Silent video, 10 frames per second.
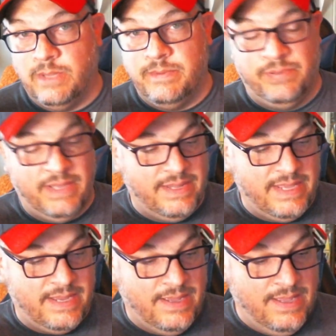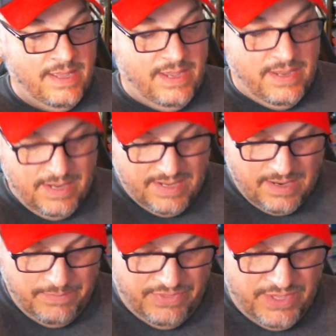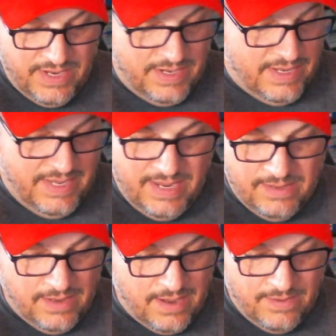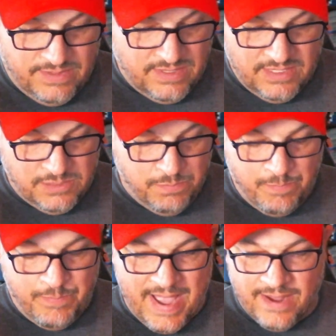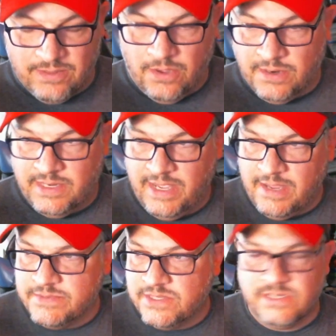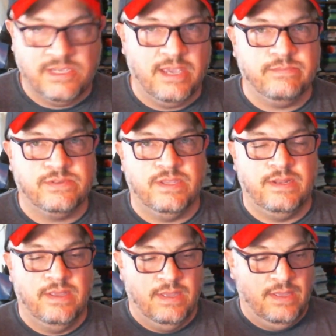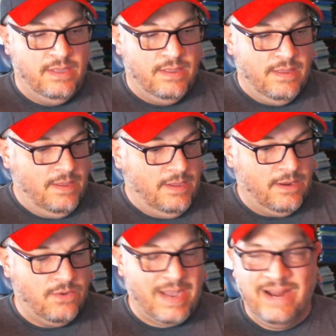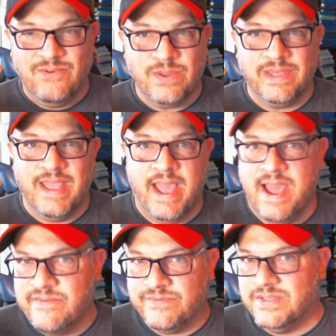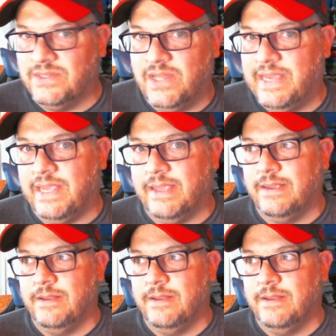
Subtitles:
I've been playing that, And that got me thinking again to these backlogged games, these games that, you know, I don't really have to like